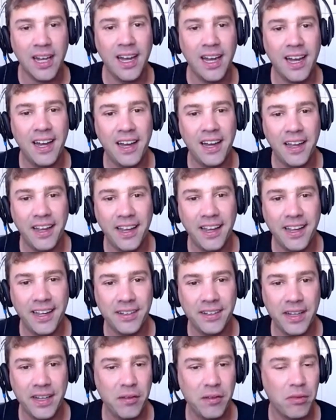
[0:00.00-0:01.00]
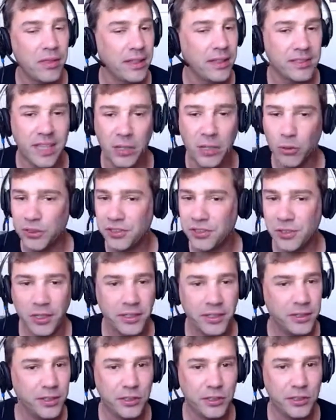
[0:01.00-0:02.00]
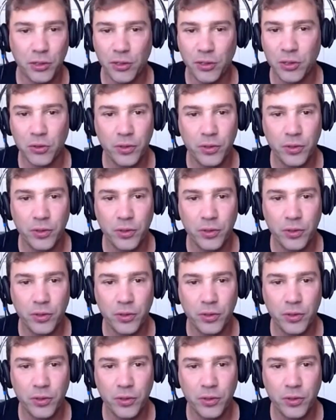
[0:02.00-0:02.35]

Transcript: Uh, and, and that's how we started eToro,